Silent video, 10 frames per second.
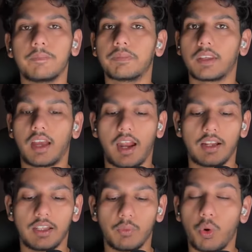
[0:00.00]
and
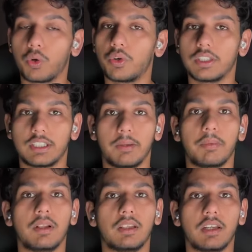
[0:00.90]
they want to
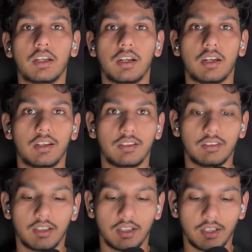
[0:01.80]
disable their
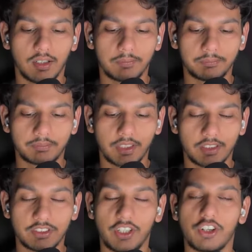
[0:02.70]
uh,
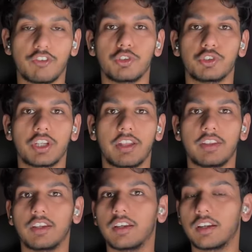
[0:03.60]
centrifuge and
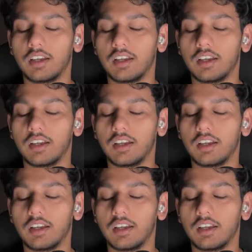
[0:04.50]
their